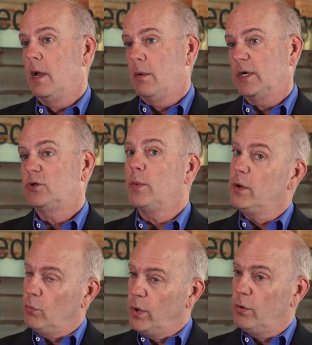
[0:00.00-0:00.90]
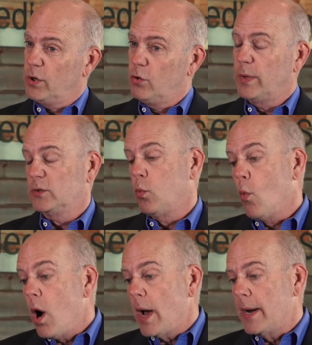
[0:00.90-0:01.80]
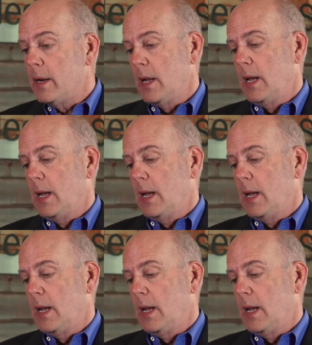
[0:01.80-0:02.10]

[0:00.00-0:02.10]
Right, so we do it in 2 ways. One